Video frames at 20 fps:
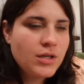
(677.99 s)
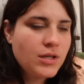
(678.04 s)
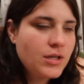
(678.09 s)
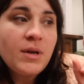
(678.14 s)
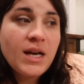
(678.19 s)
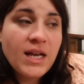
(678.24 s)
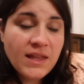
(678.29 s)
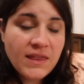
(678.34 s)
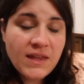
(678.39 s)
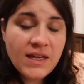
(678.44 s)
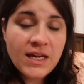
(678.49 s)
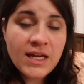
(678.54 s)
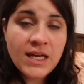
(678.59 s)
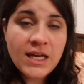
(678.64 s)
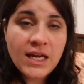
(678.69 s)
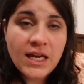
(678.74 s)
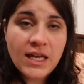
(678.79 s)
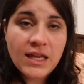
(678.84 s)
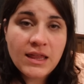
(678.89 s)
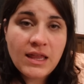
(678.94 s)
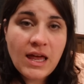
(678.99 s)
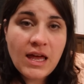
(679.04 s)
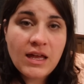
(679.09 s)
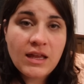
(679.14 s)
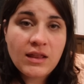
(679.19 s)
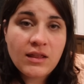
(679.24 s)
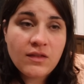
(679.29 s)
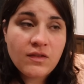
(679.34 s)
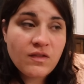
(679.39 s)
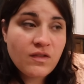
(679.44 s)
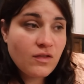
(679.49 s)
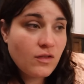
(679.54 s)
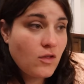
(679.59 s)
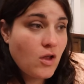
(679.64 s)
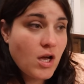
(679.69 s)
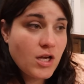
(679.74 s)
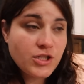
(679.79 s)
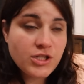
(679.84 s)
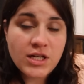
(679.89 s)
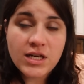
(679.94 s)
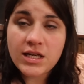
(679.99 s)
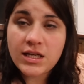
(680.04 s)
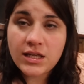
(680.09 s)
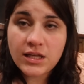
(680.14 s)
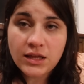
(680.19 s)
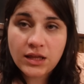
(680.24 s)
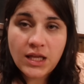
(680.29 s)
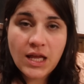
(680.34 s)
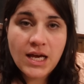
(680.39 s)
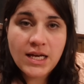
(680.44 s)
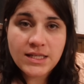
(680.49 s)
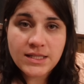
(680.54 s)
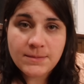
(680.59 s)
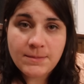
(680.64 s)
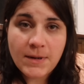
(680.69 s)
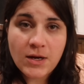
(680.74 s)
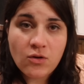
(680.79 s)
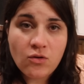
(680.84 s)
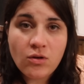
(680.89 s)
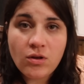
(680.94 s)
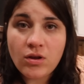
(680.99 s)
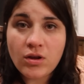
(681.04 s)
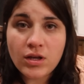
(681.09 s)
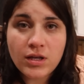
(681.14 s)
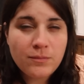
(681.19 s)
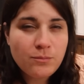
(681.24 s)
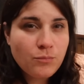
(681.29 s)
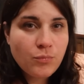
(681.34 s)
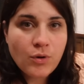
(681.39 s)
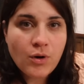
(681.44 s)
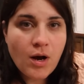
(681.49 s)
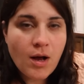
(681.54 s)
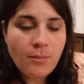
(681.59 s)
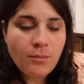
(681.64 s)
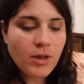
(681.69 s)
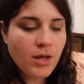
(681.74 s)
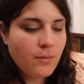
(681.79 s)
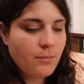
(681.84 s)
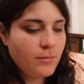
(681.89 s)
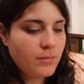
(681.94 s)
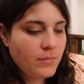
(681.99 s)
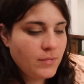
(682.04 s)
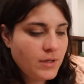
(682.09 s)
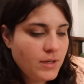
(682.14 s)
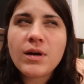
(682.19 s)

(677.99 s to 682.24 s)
But I think in that logic lies my whole problem.